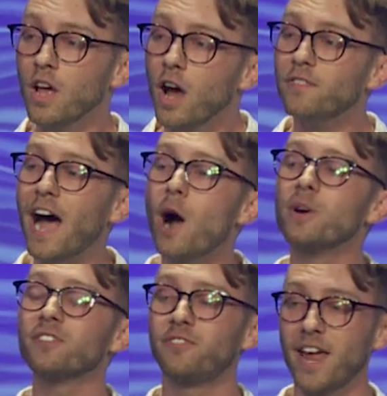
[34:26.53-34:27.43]
of
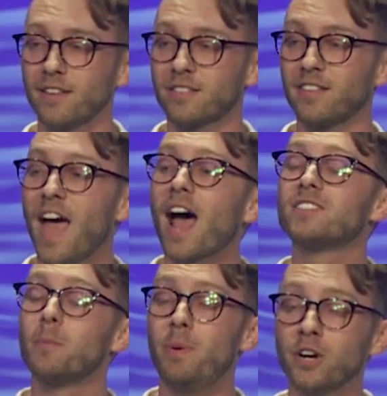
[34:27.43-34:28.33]
our faith
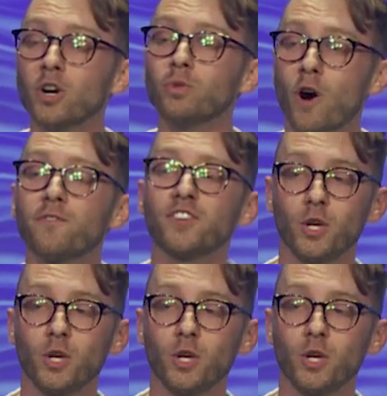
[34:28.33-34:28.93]
has a bigger role for